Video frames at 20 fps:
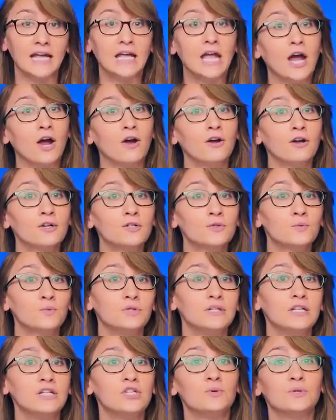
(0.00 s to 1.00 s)
and carriers
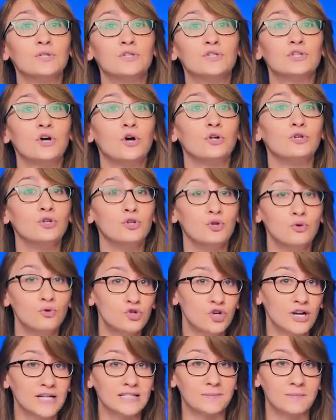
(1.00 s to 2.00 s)
will need to install new
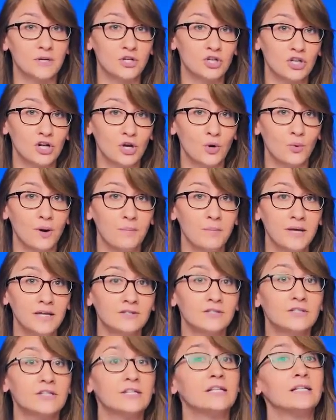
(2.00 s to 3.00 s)
transmission
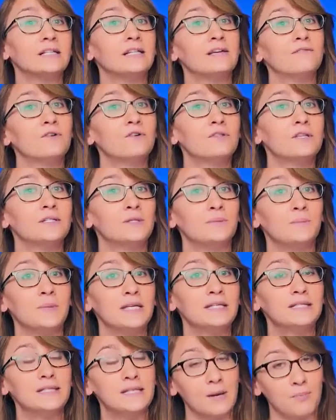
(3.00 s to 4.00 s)
equipment to deliver the
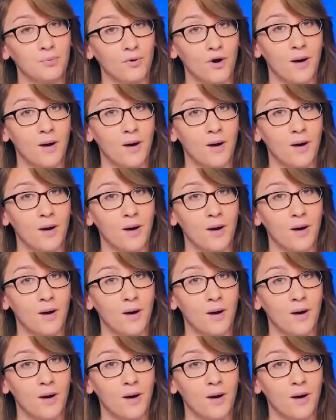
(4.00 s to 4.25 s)
speeds they